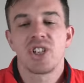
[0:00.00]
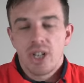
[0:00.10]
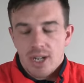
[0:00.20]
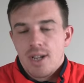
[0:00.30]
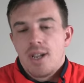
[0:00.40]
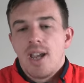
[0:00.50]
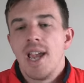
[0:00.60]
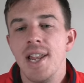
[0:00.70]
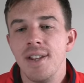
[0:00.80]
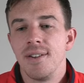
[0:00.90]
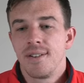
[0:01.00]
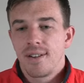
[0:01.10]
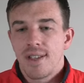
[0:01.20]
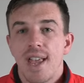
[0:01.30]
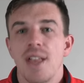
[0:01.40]
/ in
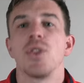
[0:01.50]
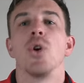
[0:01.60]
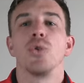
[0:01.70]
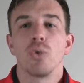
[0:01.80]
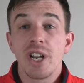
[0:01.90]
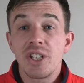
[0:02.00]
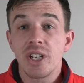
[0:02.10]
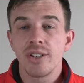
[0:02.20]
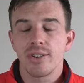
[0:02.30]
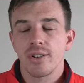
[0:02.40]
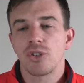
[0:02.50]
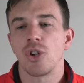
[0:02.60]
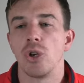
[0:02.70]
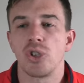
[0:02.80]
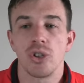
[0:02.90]
those regions?
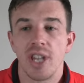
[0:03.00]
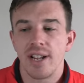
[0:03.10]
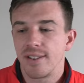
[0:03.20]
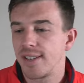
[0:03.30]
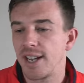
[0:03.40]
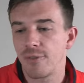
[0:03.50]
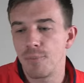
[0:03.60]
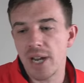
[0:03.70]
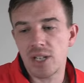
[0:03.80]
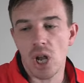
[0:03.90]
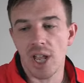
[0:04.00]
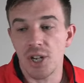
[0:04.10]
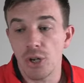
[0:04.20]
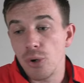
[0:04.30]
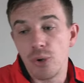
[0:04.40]
So should there, instead of me, like,
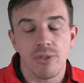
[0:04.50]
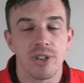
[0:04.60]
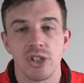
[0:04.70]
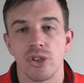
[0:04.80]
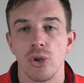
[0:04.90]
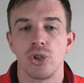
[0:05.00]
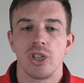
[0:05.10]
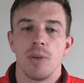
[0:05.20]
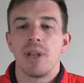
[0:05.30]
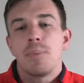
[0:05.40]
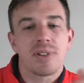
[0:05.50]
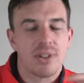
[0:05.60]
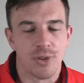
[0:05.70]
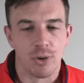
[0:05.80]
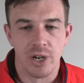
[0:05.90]
you know, doing Division 2, should there be a
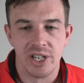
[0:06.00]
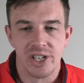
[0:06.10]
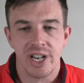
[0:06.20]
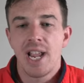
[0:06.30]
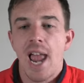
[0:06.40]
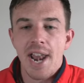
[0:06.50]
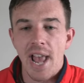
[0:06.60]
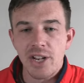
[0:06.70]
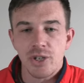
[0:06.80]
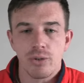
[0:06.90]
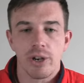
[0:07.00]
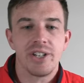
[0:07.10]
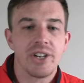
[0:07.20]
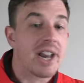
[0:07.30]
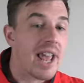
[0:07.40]
Pacific region, an Asian
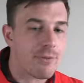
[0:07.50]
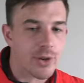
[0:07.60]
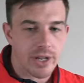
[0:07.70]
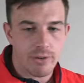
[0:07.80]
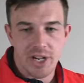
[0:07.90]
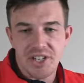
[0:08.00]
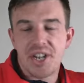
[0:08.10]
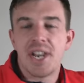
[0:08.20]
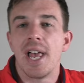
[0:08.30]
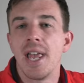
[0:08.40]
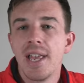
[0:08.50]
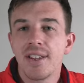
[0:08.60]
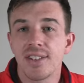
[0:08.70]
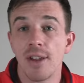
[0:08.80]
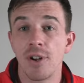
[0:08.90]
region, an African region, and a
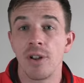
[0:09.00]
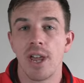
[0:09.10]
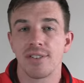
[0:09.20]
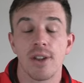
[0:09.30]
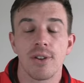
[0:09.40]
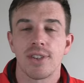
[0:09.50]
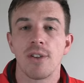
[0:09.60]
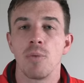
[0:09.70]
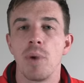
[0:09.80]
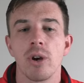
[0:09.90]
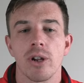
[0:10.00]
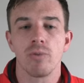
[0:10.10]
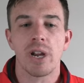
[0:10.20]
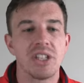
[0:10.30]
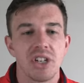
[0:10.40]
South America
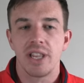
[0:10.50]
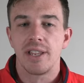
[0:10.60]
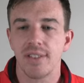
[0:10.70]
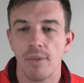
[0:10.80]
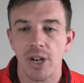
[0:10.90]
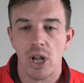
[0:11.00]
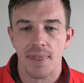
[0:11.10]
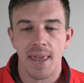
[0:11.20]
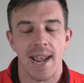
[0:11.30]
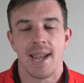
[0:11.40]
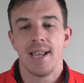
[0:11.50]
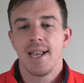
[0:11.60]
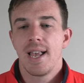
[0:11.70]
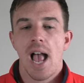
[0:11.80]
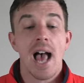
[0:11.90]
region, and then something like that?
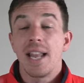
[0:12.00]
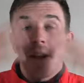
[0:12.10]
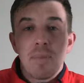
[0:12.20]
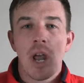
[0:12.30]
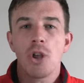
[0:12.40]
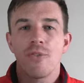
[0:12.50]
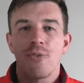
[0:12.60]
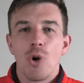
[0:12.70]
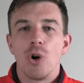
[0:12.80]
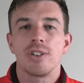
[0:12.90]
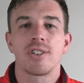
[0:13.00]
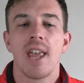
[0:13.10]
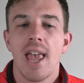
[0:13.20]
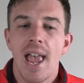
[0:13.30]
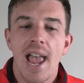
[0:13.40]
Let me know your
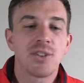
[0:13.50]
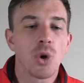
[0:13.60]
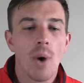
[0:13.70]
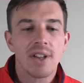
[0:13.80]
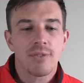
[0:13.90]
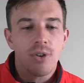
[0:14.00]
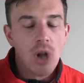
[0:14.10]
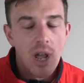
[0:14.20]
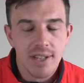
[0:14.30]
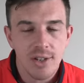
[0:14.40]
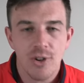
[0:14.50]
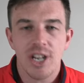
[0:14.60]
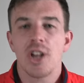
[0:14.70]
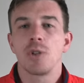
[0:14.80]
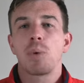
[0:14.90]
thoughts. As always, if you like these
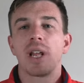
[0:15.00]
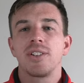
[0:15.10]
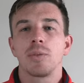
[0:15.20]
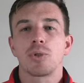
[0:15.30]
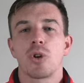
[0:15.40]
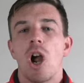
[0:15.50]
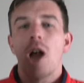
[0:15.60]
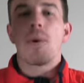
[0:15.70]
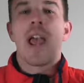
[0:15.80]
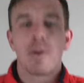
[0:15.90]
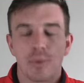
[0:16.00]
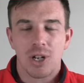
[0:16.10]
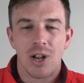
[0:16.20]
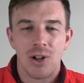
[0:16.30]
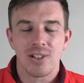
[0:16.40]
videos, please subscribe. It helps
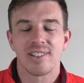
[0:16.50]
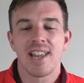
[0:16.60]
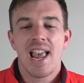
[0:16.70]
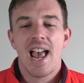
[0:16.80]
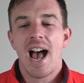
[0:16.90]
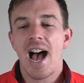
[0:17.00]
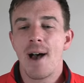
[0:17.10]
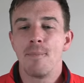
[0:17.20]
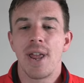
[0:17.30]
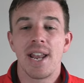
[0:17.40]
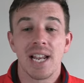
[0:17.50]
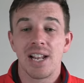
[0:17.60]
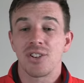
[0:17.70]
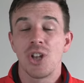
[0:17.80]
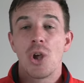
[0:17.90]
a lot. And
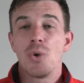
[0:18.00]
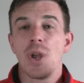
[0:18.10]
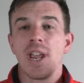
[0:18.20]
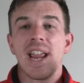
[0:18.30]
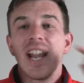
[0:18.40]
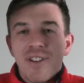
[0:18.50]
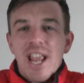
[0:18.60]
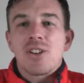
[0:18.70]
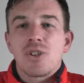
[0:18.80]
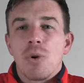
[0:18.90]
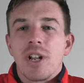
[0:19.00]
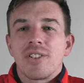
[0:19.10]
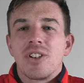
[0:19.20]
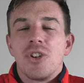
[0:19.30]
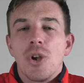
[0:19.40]
let us know anything else you want
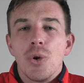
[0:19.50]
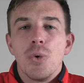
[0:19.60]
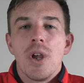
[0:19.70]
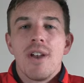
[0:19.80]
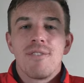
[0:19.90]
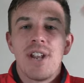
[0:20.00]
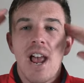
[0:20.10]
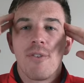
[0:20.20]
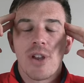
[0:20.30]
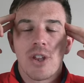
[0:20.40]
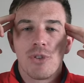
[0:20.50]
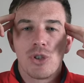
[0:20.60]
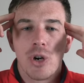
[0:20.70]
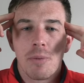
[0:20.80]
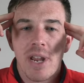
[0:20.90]
us to do. For now, thank you for
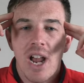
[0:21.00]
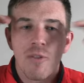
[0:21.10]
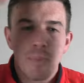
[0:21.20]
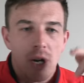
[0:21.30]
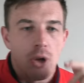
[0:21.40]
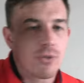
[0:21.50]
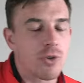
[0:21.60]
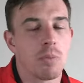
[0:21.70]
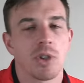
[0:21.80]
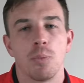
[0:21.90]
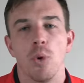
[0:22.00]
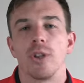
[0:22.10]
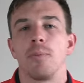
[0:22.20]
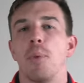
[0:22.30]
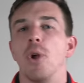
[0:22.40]
joining me. I've been Luke from the
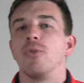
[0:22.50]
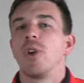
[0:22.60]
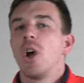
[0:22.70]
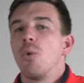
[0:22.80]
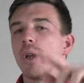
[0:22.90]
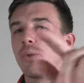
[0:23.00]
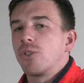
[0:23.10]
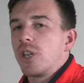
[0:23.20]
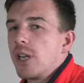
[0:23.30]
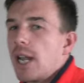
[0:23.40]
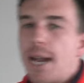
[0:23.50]
Sports Booth. We will see you